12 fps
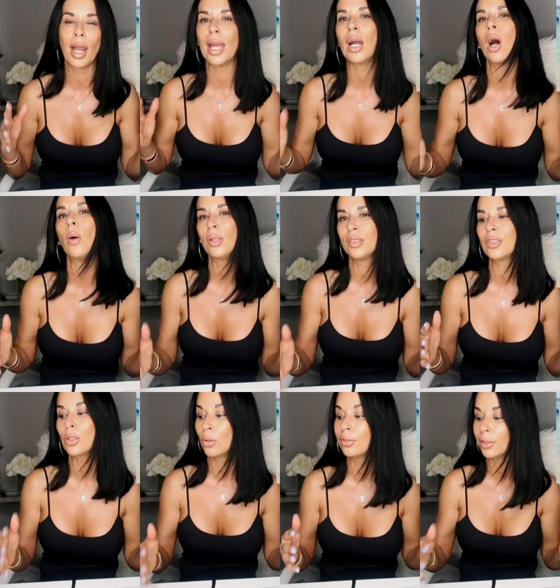I always
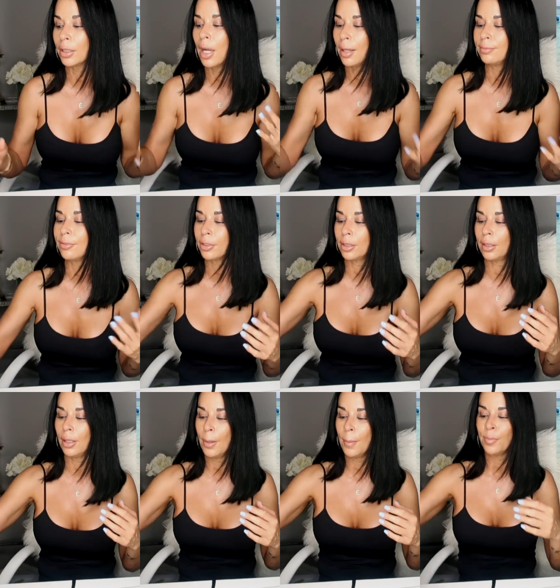go for comfort.